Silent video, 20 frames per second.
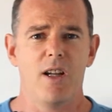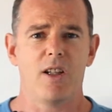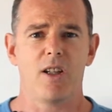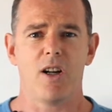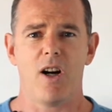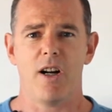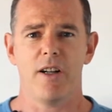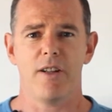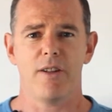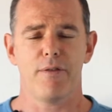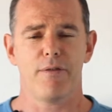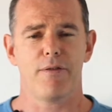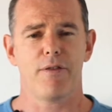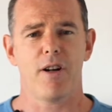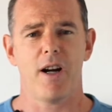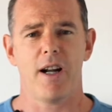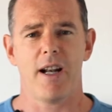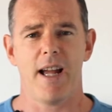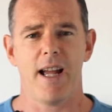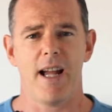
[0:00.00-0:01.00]
kind of
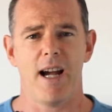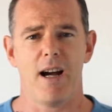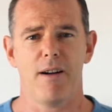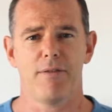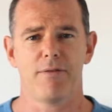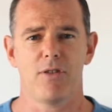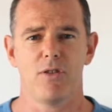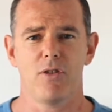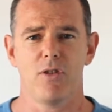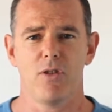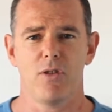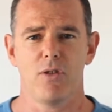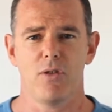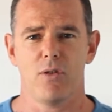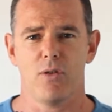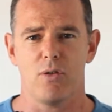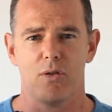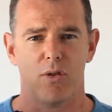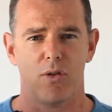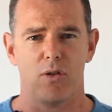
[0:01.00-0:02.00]
Friday
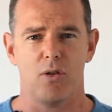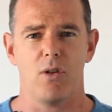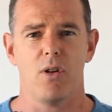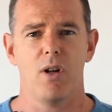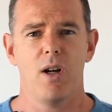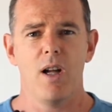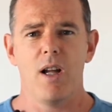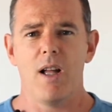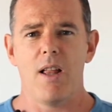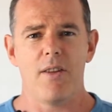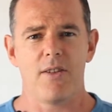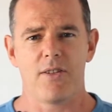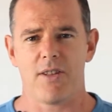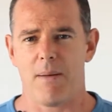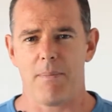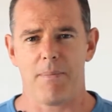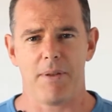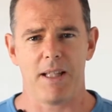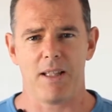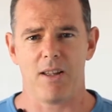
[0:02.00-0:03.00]
afternoon or
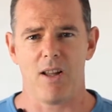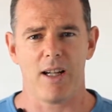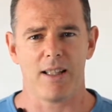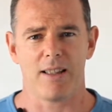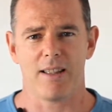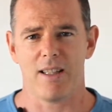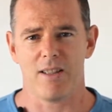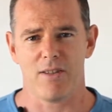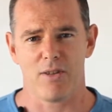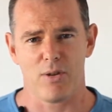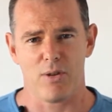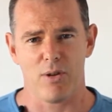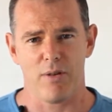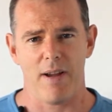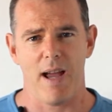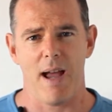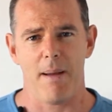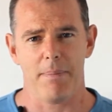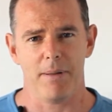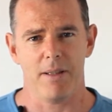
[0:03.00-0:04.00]
something like this sort of
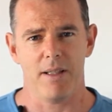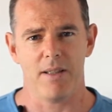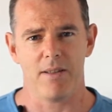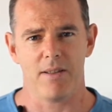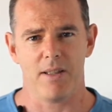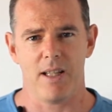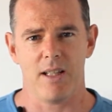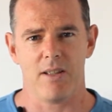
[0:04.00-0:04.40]
happiness.